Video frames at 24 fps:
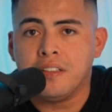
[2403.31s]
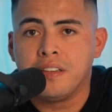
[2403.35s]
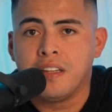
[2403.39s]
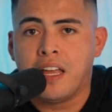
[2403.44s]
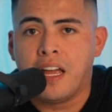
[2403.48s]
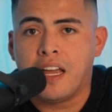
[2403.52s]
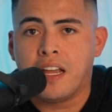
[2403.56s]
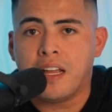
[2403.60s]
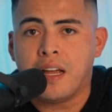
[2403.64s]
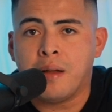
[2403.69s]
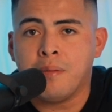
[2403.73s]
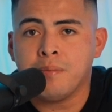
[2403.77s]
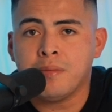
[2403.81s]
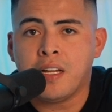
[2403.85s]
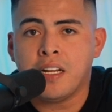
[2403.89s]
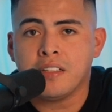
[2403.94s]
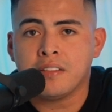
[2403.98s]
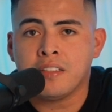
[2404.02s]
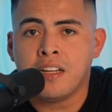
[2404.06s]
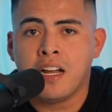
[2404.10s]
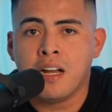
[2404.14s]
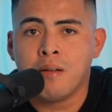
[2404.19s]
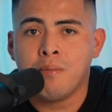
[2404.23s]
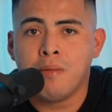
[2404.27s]
Like, I'm not
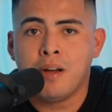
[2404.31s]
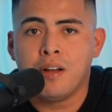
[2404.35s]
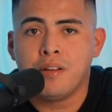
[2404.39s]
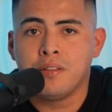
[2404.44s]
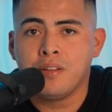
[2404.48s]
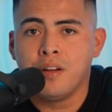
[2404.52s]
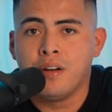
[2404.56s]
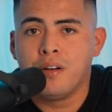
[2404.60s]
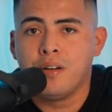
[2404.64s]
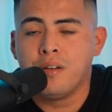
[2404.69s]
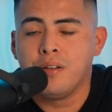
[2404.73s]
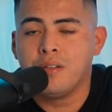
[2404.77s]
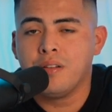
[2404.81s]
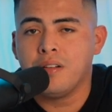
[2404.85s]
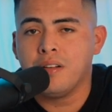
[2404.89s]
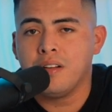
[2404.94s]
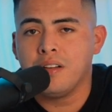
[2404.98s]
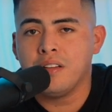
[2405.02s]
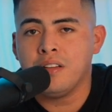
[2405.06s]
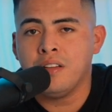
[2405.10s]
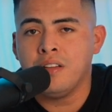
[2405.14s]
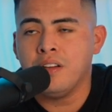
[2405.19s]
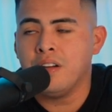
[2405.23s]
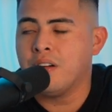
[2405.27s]
talking about no,
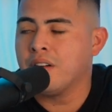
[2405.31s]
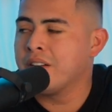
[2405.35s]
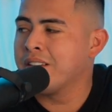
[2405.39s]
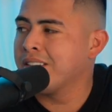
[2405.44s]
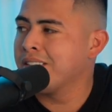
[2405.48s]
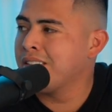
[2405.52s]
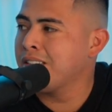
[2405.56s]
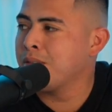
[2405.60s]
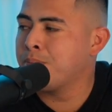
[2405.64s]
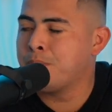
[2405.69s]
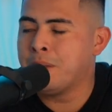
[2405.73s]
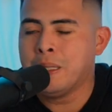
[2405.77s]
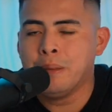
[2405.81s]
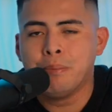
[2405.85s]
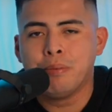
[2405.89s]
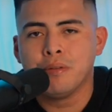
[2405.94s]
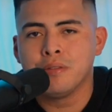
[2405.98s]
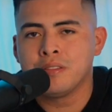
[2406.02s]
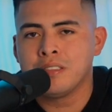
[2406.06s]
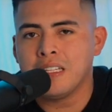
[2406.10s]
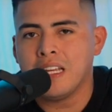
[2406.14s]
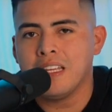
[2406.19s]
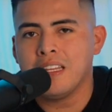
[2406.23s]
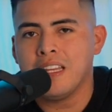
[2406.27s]
You know, because there's people
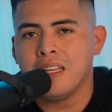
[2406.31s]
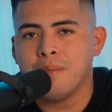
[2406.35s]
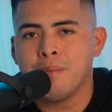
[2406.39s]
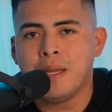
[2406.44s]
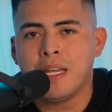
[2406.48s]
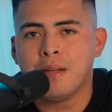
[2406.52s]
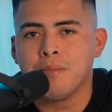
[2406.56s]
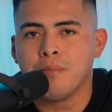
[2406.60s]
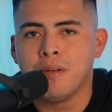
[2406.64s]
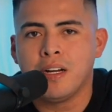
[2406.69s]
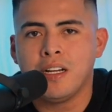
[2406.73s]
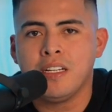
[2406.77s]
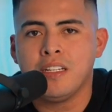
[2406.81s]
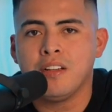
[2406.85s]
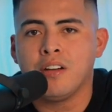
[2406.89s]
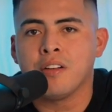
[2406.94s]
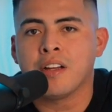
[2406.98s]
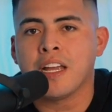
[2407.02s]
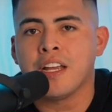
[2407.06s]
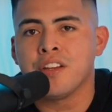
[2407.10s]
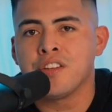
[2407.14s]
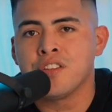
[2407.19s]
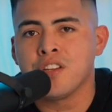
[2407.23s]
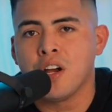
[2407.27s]
say they make money.
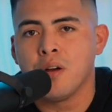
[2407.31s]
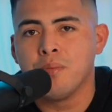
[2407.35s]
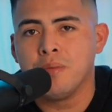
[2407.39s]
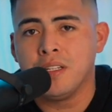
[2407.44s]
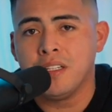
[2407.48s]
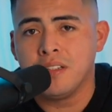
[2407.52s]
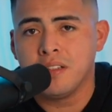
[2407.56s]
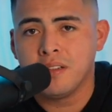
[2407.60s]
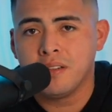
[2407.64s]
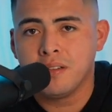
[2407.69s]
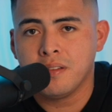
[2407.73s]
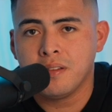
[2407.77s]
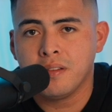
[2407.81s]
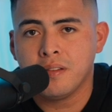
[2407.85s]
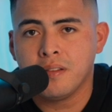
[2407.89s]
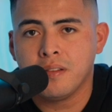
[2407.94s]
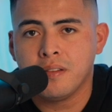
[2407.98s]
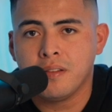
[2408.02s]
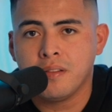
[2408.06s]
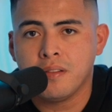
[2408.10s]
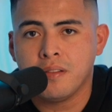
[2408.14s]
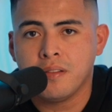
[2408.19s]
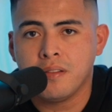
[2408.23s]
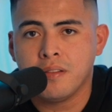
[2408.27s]
Okay, show me.
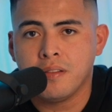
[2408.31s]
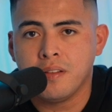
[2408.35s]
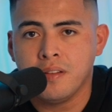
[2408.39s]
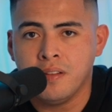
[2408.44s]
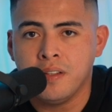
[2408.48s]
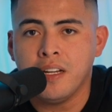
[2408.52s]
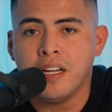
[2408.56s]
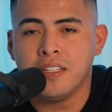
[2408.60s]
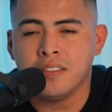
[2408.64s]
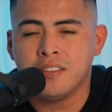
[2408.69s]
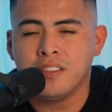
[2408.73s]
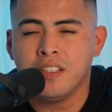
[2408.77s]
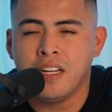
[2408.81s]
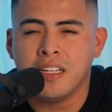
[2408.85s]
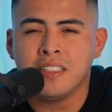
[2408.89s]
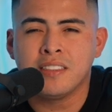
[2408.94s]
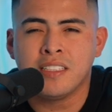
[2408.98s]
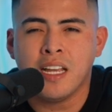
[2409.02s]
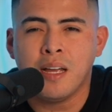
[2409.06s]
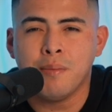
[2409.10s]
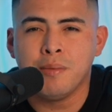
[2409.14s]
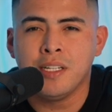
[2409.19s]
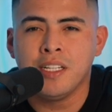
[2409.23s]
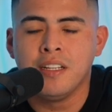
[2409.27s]
You guys
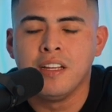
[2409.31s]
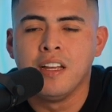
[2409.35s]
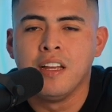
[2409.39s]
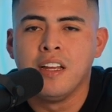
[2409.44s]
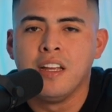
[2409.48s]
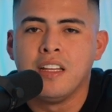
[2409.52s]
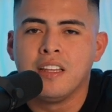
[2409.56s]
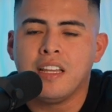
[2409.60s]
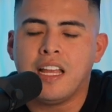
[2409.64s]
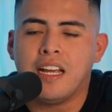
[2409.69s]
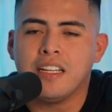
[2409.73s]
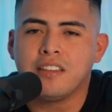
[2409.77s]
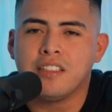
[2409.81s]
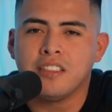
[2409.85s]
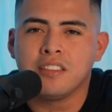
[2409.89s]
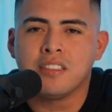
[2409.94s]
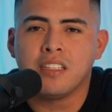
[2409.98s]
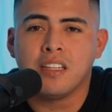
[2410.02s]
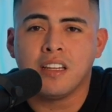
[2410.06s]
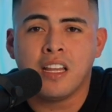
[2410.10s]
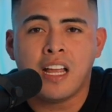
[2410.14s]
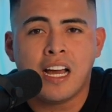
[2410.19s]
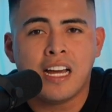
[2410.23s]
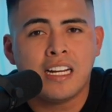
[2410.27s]
get me? Like, there's a
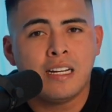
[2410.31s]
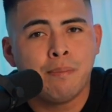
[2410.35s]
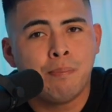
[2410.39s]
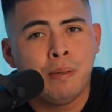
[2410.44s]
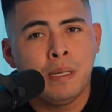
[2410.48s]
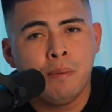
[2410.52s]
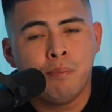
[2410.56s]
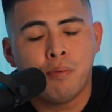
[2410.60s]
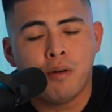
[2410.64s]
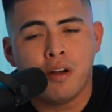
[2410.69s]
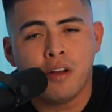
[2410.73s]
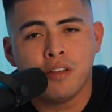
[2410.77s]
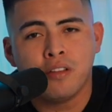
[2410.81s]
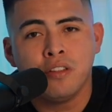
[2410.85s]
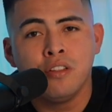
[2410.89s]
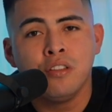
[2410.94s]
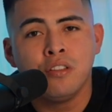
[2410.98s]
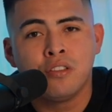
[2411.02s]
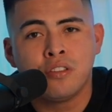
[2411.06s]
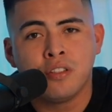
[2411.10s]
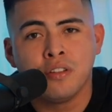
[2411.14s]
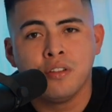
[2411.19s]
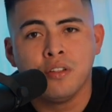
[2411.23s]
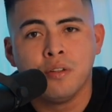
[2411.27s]
lot of people on
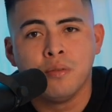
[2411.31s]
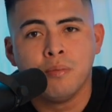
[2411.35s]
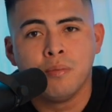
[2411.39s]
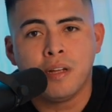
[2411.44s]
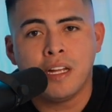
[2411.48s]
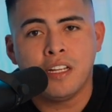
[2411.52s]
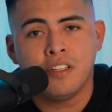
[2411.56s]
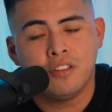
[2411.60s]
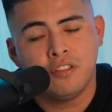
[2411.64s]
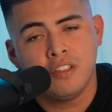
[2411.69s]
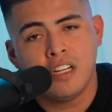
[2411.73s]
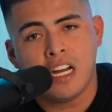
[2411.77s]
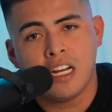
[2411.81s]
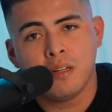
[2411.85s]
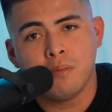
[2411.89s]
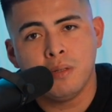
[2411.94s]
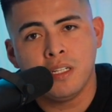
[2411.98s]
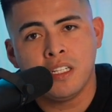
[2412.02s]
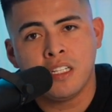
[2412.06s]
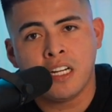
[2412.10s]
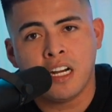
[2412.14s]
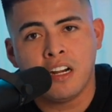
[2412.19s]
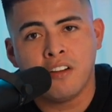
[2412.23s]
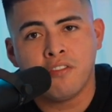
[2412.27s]
YouTube, and you got to be
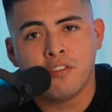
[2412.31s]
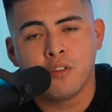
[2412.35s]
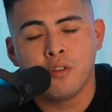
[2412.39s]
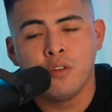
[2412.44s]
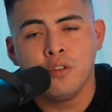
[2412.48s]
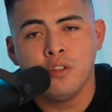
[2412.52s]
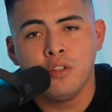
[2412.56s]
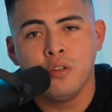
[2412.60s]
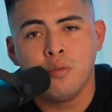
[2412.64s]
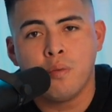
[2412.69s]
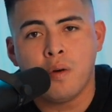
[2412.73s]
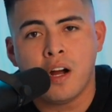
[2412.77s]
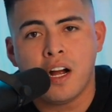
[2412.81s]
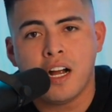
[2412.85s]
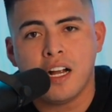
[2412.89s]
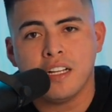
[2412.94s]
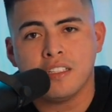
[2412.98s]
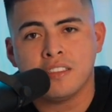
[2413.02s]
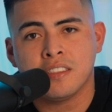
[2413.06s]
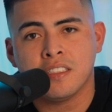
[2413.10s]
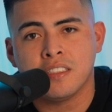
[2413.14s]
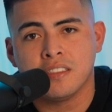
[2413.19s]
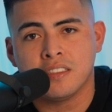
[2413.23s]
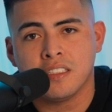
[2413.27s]
careful who you
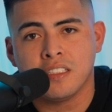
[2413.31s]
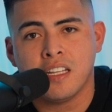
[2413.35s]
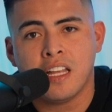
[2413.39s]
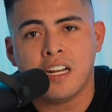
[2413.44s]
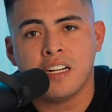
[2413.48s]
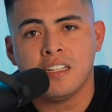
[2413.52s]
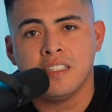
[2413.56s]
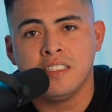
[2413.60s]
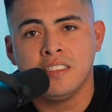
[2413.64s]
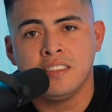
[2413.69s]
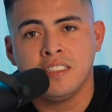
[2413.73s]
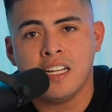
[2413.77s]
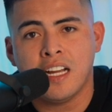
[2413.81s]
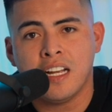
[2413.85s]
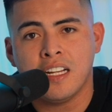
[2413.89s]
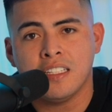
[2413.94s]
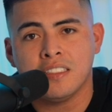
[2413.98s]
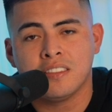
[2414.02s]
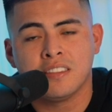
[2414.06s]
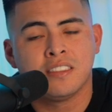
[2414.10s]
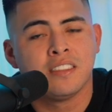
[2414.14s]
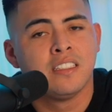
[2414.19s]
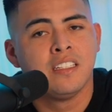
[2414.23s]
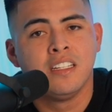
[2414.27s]
watch, because a lot of these
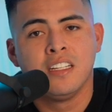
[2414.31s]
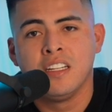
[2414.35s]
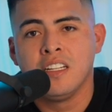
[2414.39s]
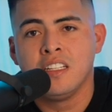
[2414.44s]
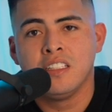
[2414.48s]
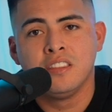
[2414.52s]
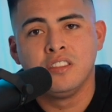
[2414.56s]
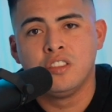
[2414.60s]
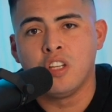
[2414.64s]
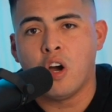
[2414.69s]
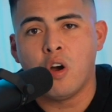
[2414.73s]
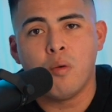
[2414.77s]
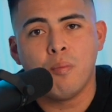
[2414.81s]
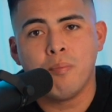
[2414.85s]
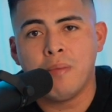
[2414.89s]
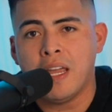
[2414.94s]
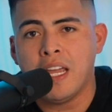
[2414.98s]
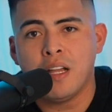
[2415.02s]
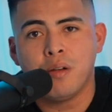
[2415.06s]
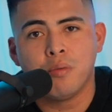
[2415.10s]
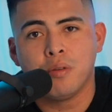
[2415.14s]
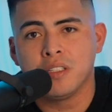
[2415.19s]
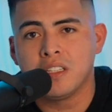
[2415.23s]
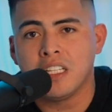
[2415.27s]
guys don't
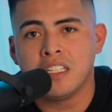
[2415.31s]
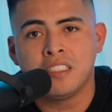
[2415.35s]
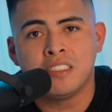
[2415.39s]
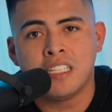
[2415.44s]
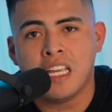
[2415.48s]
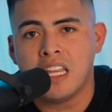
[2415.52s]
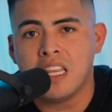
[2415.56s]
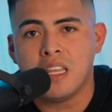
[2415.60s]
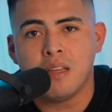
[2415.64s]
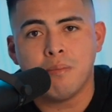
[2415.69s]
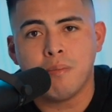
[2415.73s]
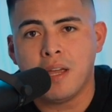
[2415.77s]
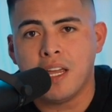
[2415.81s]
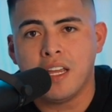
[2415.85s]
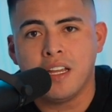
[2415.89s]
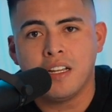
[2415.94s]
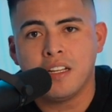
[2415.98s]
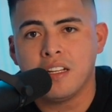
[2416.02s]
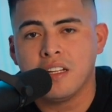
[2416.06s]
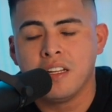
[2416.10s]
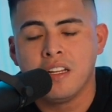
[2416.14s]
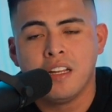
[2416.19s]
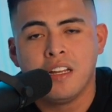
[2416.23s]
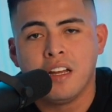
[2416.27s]
make what they say they
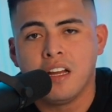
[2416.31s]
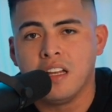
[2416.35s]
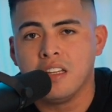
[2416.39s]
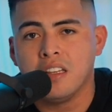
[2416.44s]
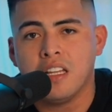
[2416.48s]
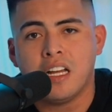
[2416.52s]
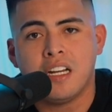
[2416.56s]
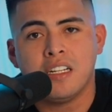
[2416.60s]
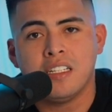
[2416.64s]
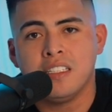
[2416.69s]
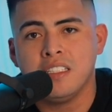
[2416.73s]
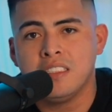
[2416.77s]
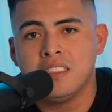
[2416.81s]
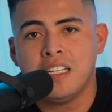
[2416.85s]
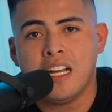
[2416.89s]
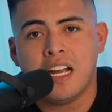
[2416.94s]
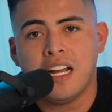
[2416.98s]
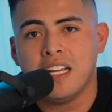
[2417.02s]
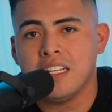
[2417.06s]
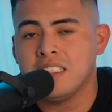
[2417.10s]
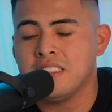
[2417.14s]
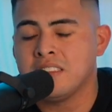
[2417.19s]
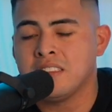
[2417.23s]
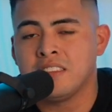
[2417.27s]
make. A lot of these
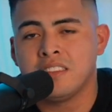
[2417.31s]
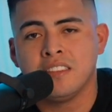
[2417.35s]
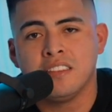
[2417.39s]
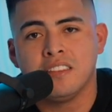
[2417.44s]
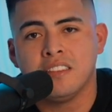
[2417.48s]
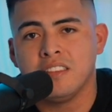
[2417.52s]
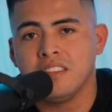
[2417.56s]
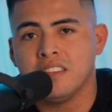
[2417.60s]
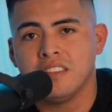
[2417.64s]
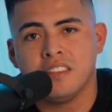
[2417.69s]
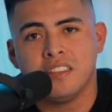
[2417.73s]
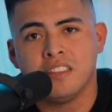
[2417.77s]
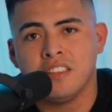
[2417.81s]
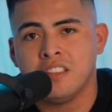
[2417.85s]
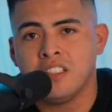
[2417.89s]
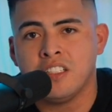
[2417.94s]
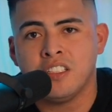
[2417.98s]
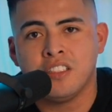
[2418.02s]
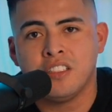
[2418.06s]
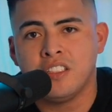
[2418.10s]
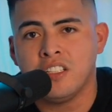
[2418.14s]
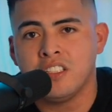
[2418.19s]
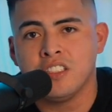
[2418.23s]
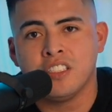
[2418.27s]
guys,
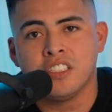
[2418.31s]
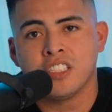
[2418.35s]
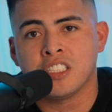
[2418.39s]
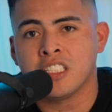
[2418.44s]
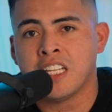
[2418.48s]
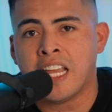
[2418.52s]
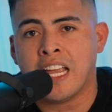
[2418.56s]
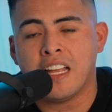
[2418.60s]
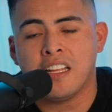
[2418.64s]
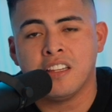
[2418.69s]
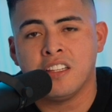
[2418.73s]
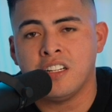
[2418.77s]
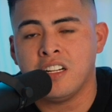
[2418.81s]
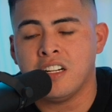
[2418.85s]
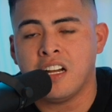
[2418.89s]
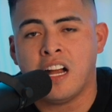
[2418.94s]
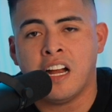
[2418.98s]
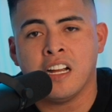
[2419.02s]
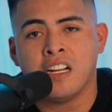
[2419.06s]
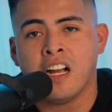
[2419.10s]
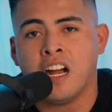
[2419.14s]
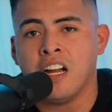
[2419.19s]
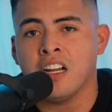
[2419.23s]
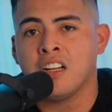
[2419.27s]
they're just
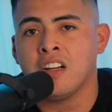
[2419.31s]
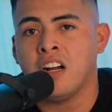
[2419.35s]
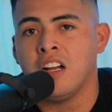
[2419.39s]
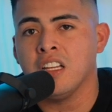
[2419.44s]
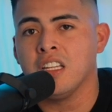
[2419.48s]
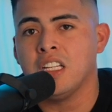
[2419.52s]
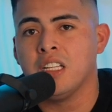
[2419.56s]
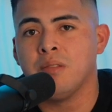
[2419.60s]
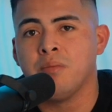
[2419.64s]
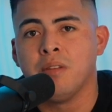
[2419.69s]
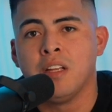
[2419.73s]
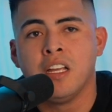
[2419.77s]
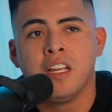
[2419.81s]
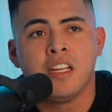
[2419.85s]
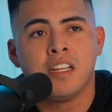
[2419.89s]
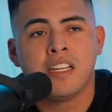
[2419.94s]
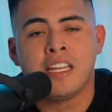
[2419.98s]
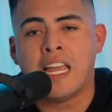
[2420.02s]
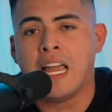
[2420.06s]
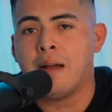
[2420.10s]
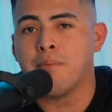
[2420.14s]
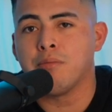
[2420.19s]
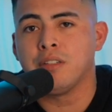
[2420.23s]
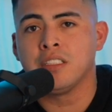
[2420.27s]
I call them
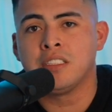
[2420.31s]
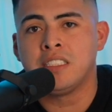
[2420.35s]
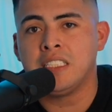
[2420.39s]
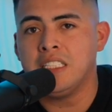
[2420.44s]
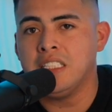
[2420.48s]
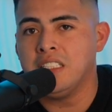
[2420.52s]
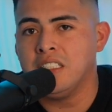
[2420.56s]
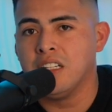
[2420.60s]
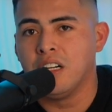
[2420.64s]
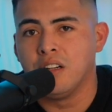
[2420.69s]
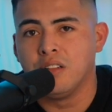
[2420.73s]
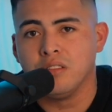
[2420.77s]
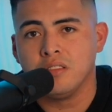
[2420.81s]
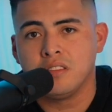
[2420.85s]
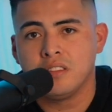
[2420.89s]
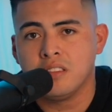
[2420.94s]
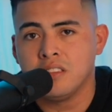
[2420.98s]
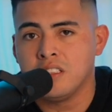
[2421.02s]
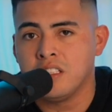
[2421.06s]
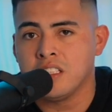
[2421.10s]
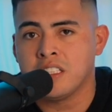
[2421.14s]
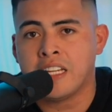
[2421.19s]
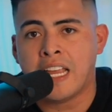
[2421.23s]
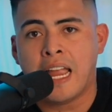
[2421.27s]
camera CEOs.
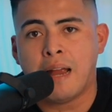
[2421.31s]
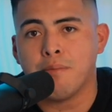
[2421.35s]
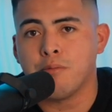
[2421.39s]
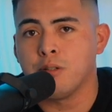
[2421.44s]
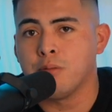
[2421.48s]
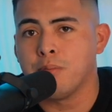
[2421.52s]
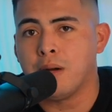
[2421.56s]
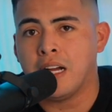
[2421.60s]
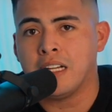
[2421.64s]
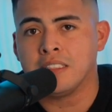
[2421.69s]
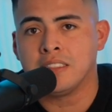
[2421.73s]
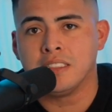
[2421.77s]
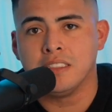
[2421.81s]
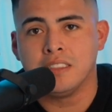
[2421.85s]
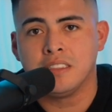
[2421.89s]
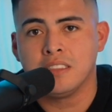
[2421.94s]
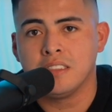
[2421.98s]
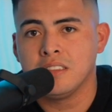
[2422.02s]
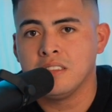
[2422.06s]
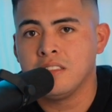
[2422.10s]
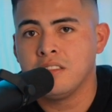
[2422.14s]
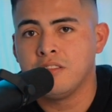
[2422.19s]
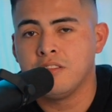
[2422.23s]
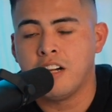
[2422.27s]
They're camera bosses,
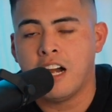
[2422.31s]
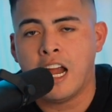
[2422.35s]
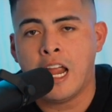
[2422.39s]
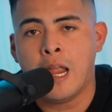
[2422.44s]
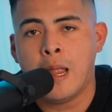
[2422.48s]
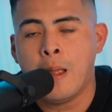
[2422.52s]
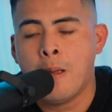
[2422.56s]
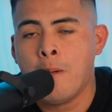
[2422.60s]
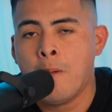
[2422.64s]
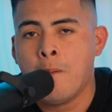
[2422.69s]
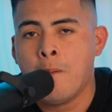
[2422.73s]
right?